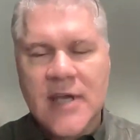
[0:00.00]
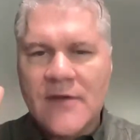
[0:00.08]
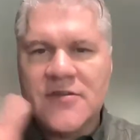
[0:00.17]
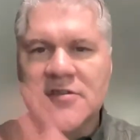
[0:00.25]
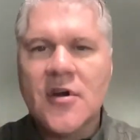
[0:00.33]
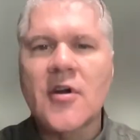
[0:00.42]

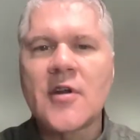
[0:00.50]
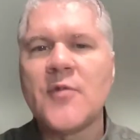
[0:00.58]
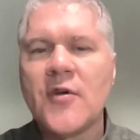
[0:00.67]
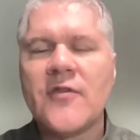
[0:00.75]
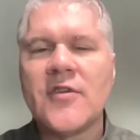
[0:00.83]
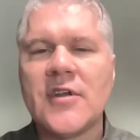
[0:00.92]
I've started
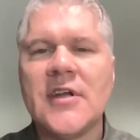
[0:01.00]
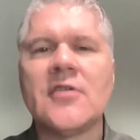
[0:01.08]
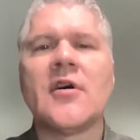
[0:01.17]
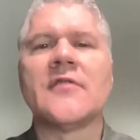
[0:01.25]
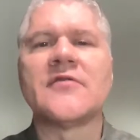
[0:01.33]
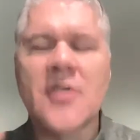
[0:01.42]
moving the
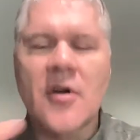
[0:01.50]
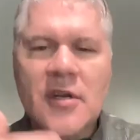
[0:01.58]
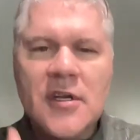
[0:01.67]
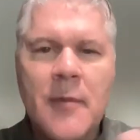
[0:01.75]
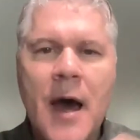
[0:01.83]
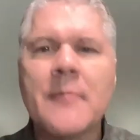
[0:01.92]
needle. I've started
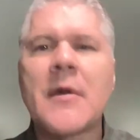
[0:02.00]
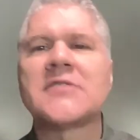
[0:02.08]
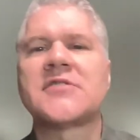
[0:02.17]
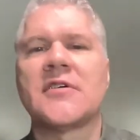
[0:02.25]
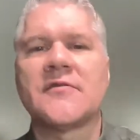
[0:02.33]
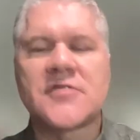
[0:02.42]
to buy
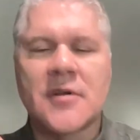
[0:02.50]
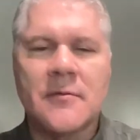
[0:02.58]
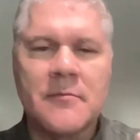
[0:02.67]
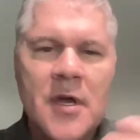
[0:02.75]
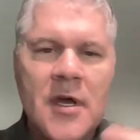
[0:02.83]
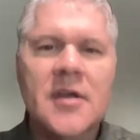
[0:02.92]
myself
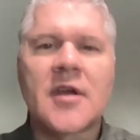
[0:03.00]
some